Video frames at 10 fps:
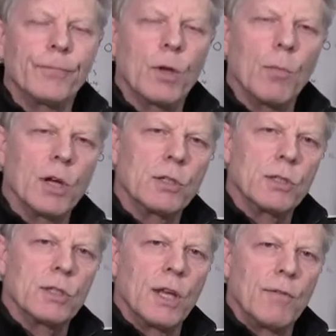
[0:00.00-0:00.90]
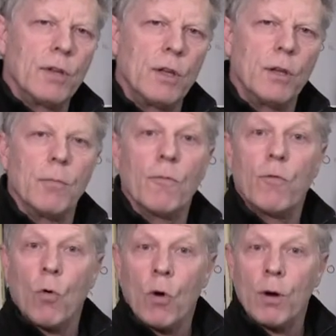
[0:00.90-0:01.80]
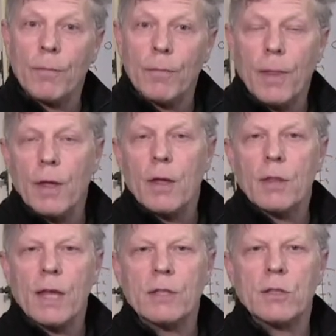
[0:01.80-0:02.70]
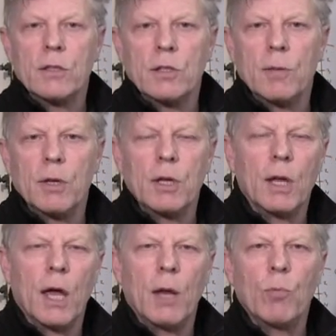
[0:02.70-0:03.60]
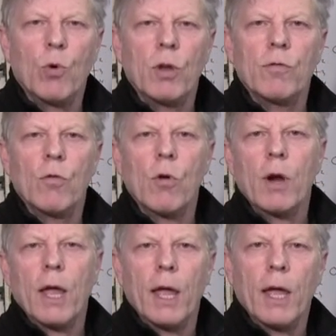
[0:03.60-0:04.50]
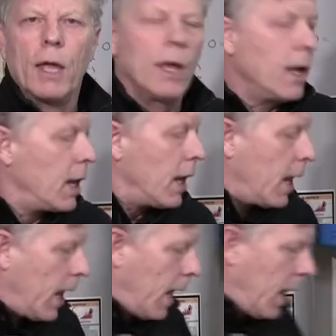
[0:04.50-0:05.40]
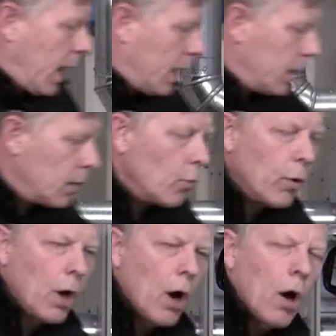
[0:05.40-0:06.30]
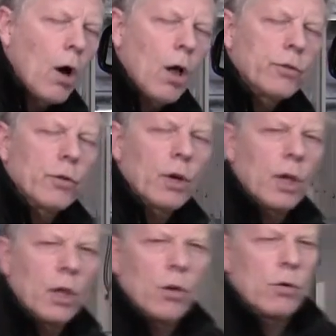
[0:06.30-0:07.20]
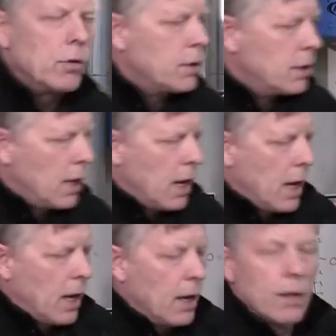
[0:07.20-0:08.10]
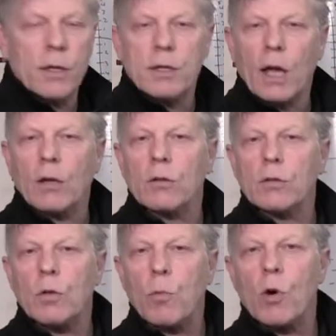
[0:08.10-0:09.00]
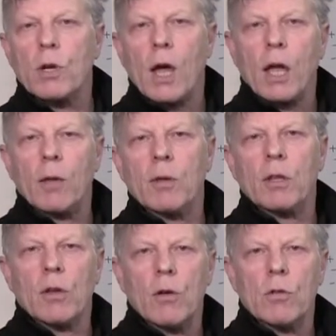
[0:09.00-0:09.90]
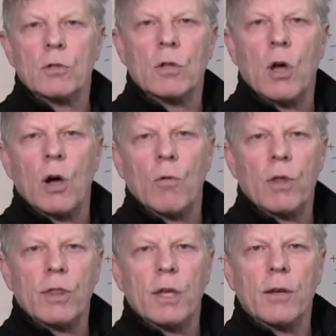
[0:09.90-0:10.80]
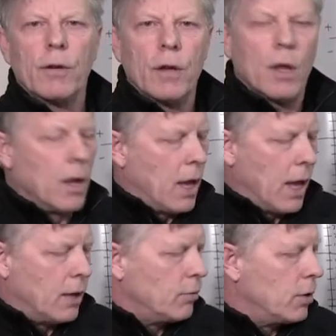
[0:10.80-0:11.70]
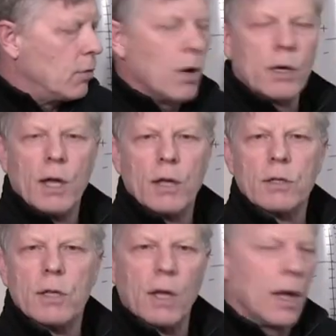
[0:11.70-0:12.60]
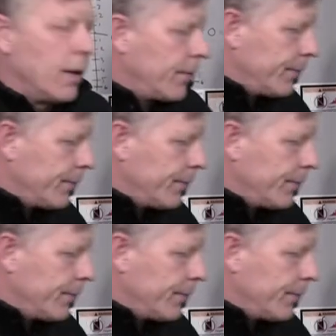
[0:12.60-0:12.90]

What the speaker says: combustion safety form. That's Exhibit 9.4A. And we are also going to use the technical support document that goes along with it as we do our test today.